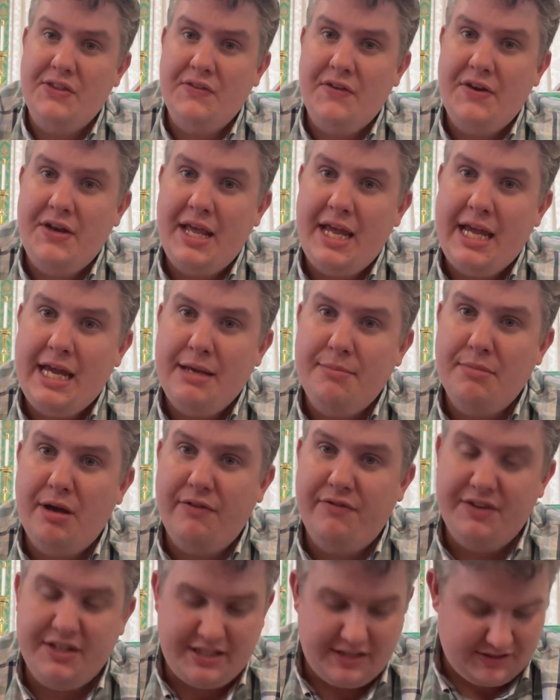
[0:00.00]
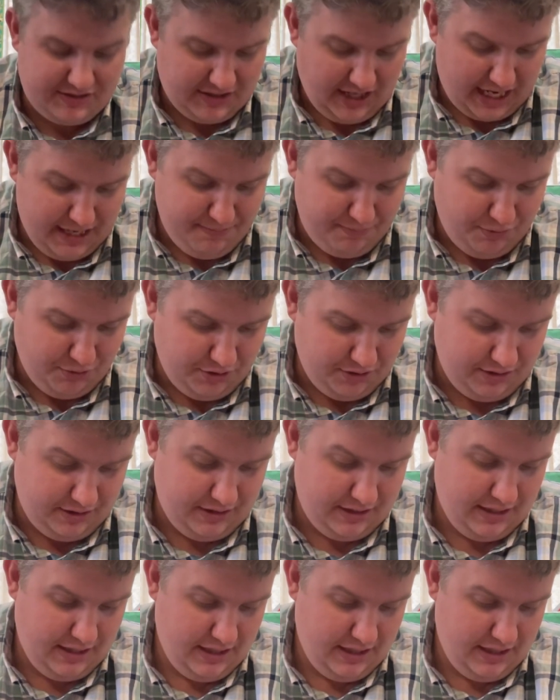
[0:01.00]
the name of a disciple,